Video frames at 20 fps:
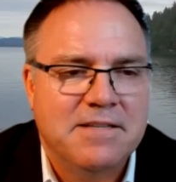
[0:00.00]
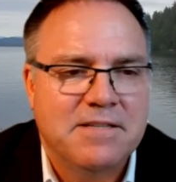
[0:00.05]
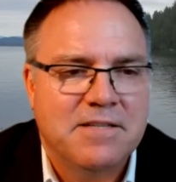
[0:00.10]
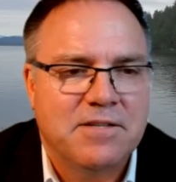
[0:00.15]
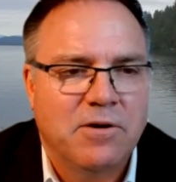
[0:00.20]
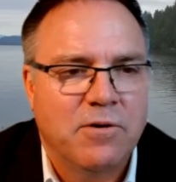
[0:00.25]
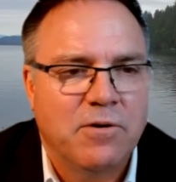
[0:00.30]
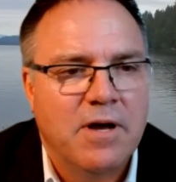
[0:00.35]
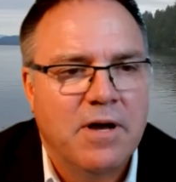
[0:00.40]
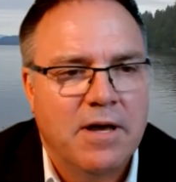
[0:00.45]

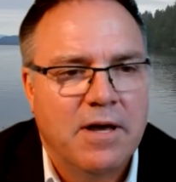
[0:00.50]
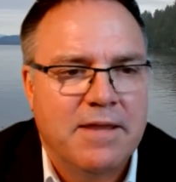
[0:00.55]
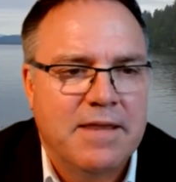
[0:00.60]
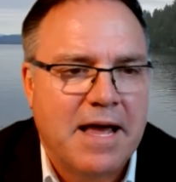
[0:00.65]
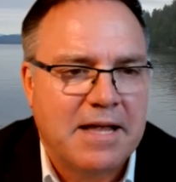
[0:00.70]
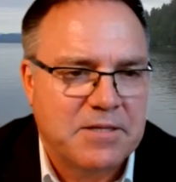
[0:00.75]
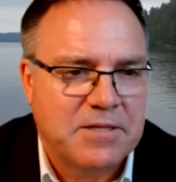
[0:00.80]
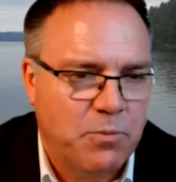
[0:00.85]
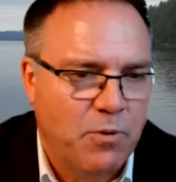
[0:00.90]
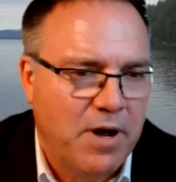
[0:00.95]
So
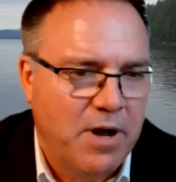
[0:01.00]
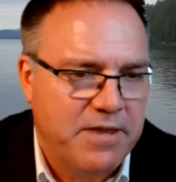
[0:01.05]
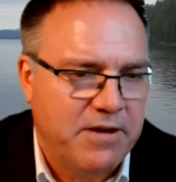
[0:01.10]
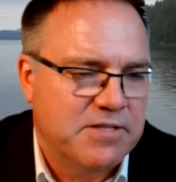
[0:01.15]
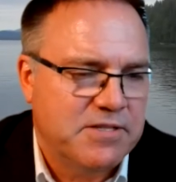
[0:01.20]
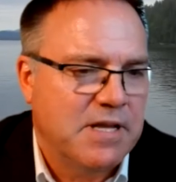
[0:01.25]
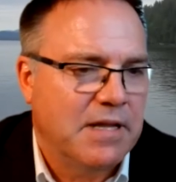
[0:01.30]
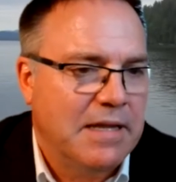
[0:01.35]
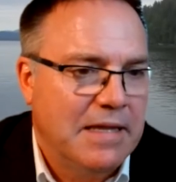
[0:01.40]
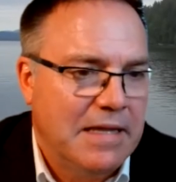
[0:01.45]
that's why
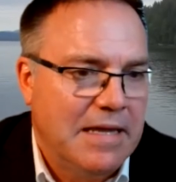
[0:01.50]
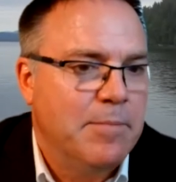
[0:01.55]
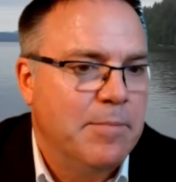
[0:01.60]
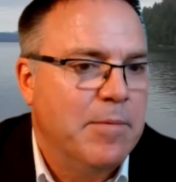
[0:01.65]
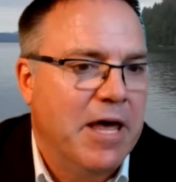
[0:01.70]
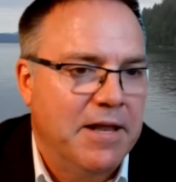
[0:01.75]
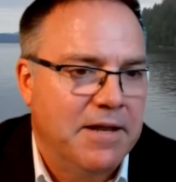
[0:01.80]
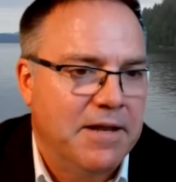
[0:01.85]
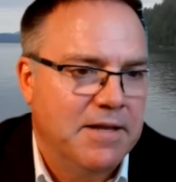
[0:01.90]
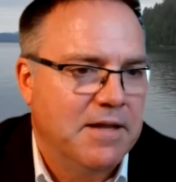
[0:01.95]
there's a
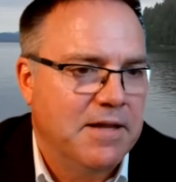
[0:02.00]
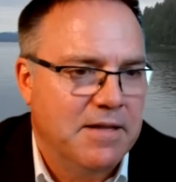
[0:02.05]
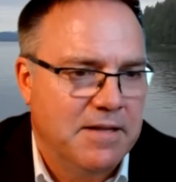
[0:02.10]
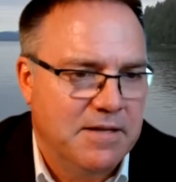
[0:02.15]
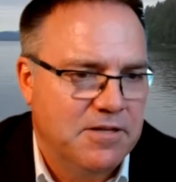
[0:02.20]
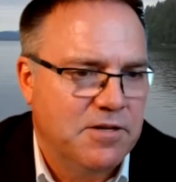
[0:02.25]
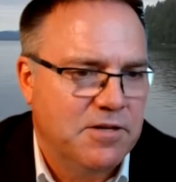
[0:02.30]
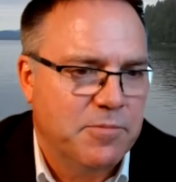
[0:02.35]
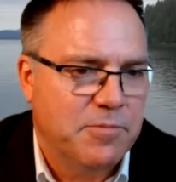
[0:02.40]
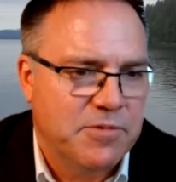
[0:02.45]
limit in
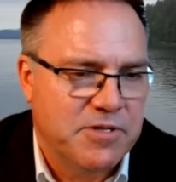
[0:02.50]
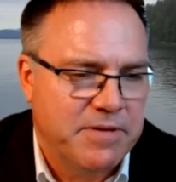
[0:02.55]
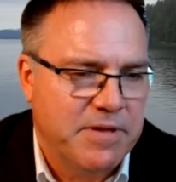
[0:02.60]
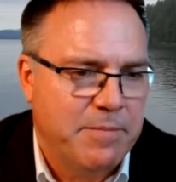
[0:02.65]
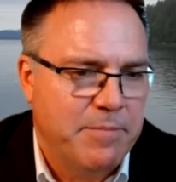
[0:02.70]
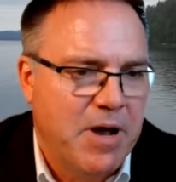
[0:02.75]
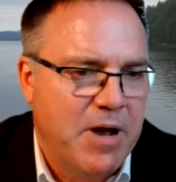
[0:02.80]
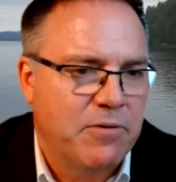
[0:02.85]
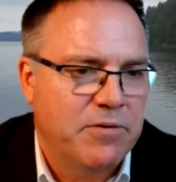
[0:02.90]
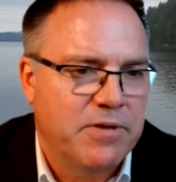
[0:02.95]
terms of the
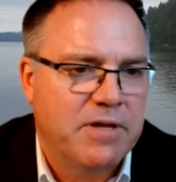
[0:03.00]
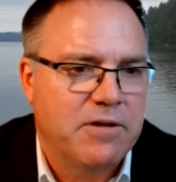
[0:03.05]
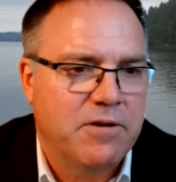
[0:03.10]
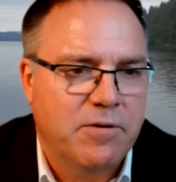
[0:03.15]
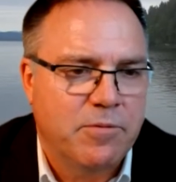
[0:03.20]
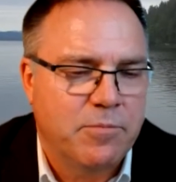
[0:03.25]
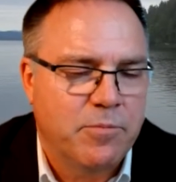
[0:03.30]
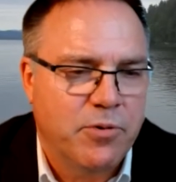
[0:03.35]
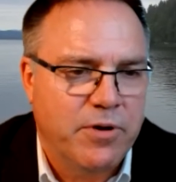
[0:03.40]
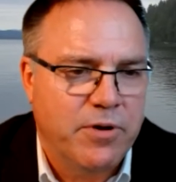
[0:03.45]
amount that you
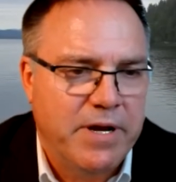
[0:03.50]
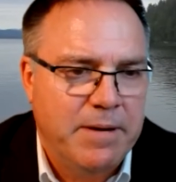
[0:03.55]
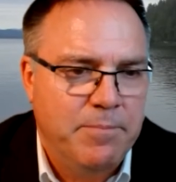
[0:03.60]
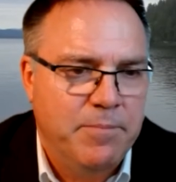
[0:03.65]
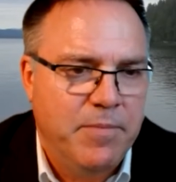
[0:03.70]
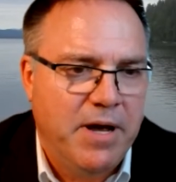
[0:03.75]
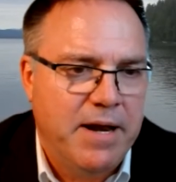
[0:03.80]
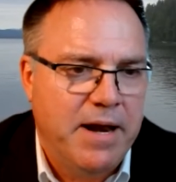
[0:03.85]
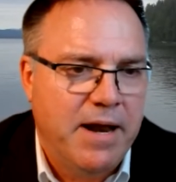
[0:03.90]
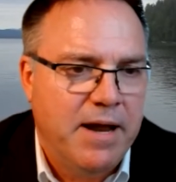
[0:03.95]
can put in.
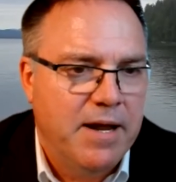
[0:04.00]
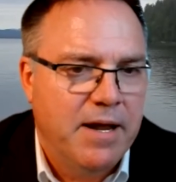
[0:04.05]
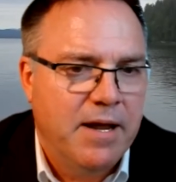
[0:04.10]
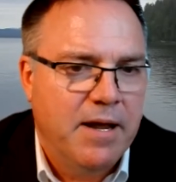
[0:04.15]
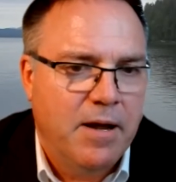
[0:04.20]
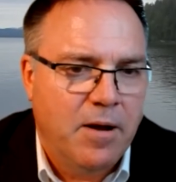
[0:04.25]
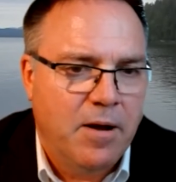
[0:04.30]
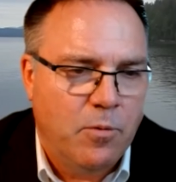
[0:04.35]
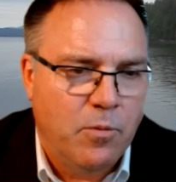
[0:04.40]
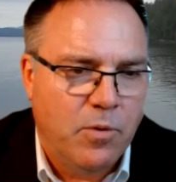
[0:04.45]
But
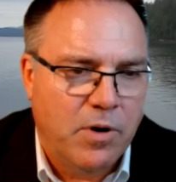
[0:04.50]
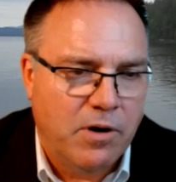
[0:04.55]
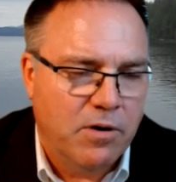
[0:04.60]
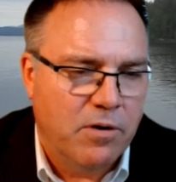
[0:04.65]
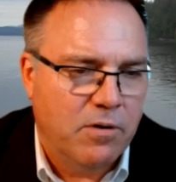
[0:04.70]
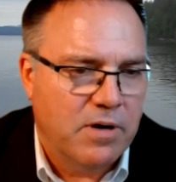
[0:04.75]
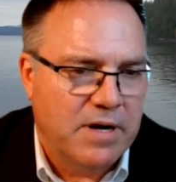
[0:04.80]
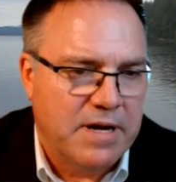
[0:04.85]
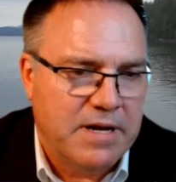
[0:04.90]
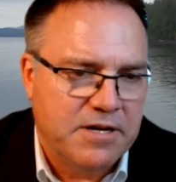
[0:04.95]

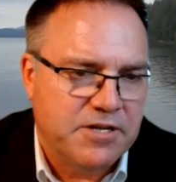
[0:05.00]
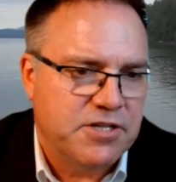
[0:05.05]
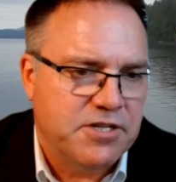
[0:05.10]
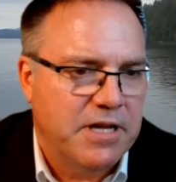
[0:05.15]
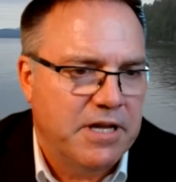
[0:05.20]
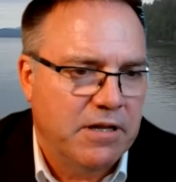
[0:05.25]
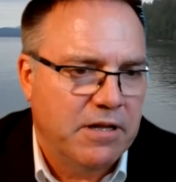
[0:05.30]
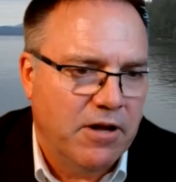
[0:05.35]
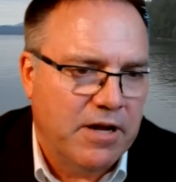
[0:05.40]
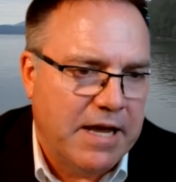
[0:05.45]
we're
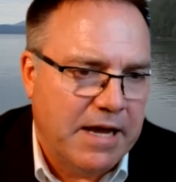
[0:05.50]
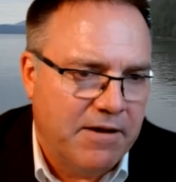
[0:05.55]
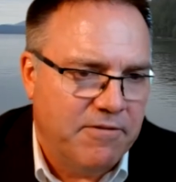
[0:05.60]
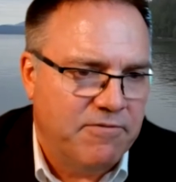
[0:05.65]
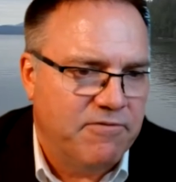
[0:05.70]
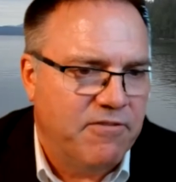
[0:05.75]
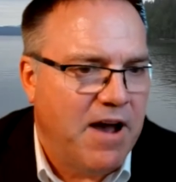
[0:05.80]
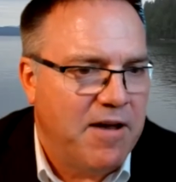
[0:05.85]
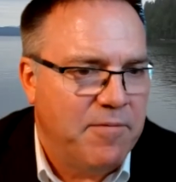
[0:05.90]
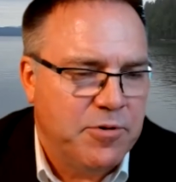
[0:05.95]
initially looking at
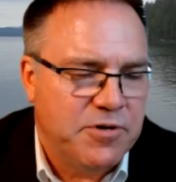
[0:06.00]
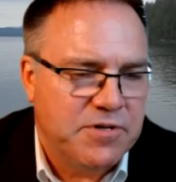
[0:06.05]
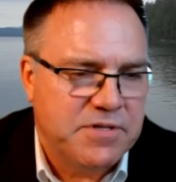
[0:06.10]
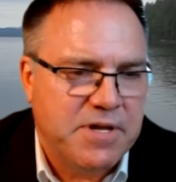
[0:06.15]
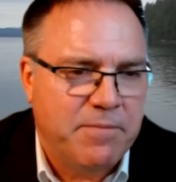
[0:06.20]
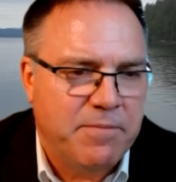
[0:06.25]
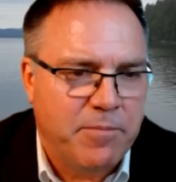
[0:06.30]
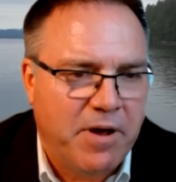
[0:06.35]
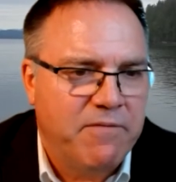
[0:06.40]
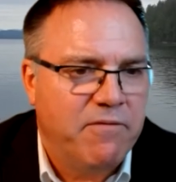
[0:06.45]

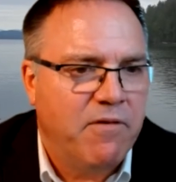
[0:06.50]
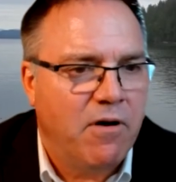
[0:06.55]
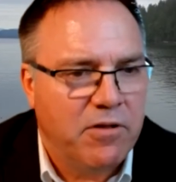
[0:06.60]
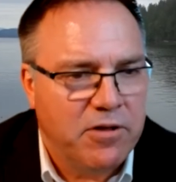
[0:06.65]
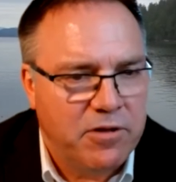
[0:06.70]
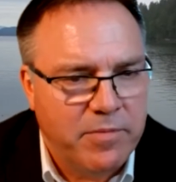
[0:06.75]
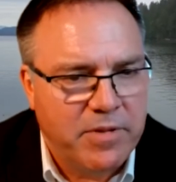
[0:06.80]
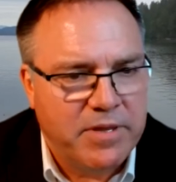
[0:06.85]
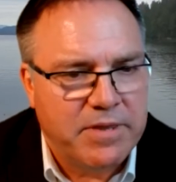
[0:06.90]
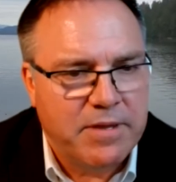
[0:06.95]
5% by
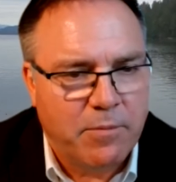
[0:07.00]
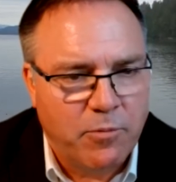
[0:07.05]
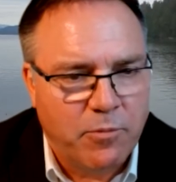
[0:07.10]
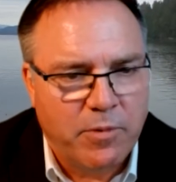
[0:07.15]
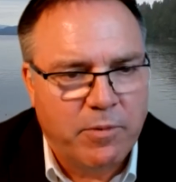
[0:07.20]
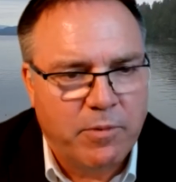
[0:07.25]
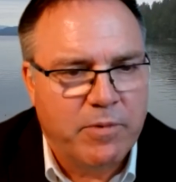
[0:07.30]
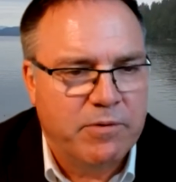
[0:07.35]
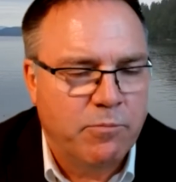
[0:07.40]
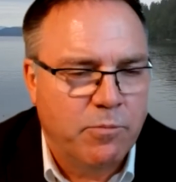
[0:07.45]
volume, and then we
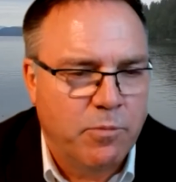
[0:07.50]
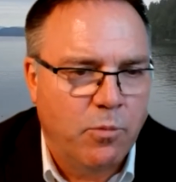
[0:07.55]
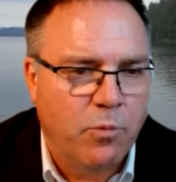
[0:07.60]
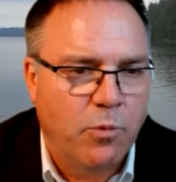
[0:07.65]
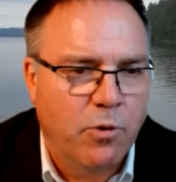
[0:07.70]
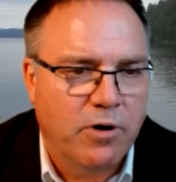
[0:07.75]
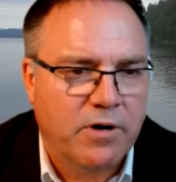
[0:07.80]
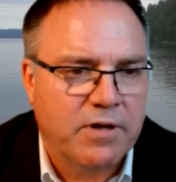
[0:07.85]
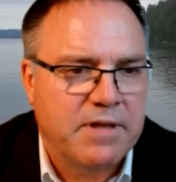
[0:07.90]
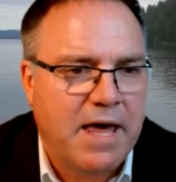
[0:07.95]
would
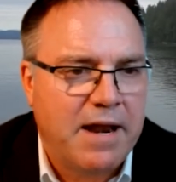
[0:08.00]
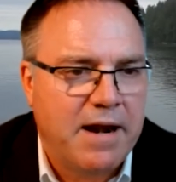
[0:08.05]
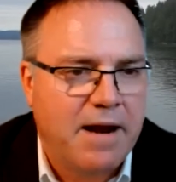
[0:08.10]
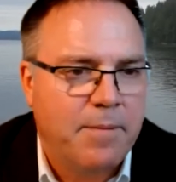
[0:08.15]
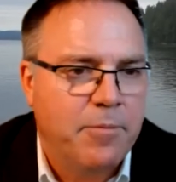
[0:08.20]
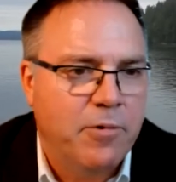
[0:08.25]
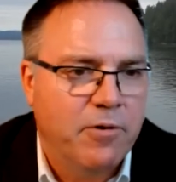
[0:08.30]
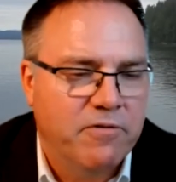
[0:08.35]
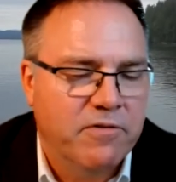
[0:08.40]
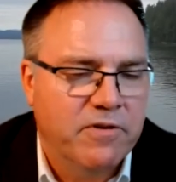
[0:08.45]
work that
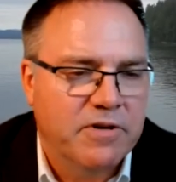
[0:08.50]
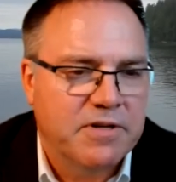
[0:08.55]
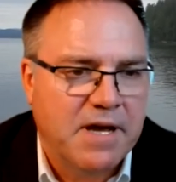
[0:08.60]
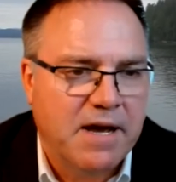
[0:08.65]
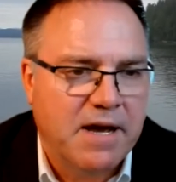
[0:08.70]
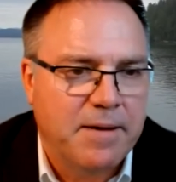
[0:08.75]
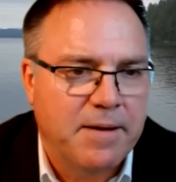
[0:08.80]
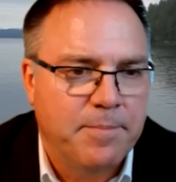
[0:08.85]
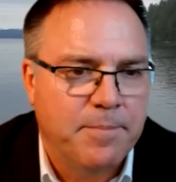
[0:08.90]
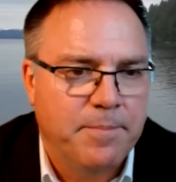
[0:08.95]
up over
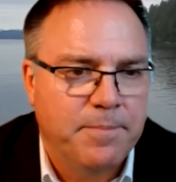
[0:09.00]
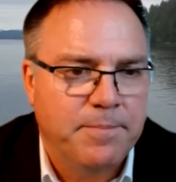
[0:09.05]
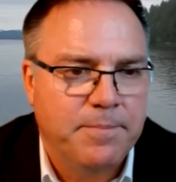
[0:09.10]
time.